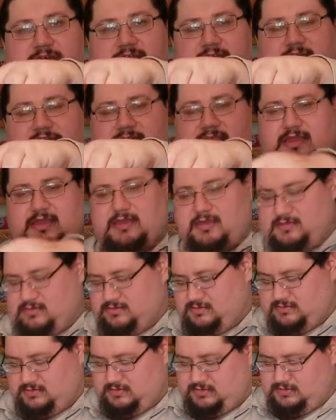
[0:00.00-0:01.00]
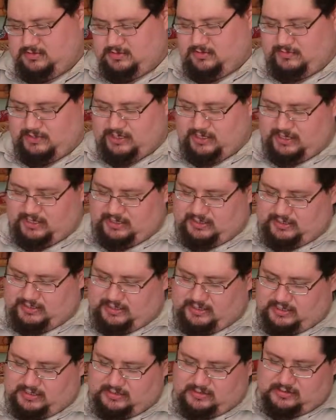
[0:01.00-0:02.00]
Got that. We'll open that in a
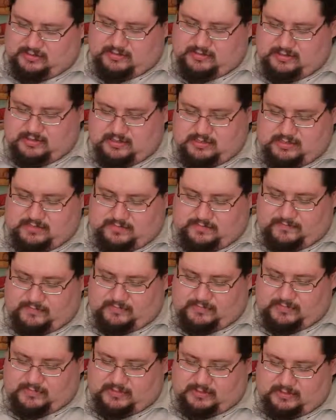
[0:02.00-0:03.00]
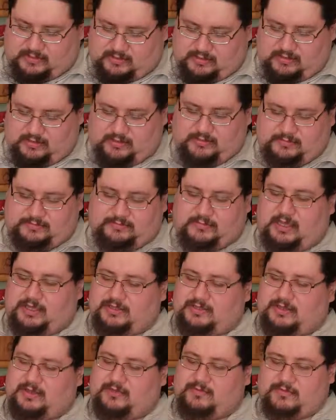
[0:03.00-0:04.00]
second. Oh,
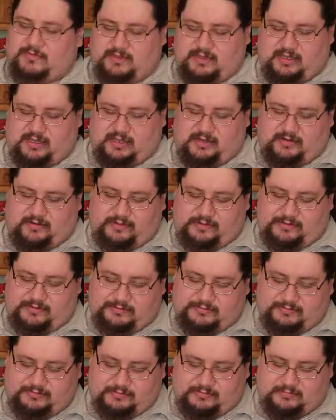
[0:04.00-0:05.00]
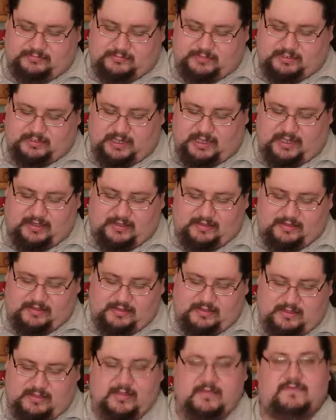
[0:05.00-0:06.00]
also comes with a card reader.
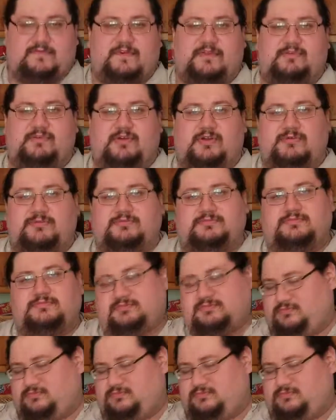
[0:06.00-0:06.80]
Bid Pro.